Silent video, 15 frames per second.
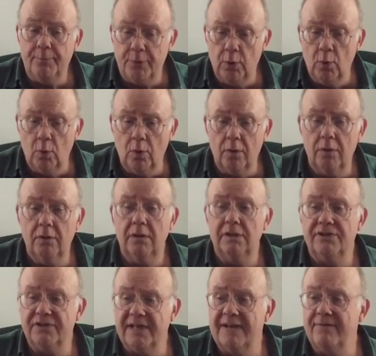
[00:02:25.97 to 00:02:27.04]
pure,
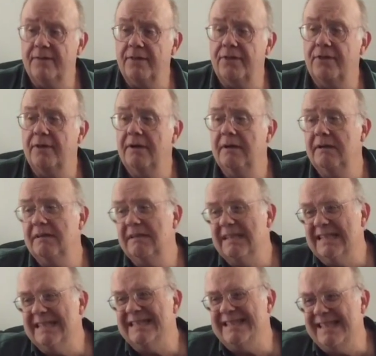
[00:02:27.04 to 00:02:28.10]
7th,
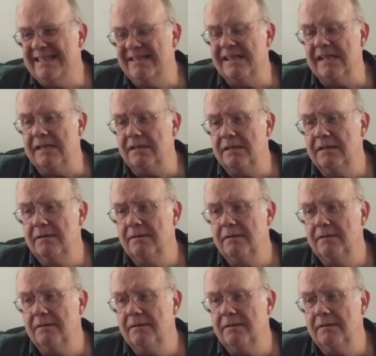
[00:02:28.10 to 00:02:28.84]
dissonant.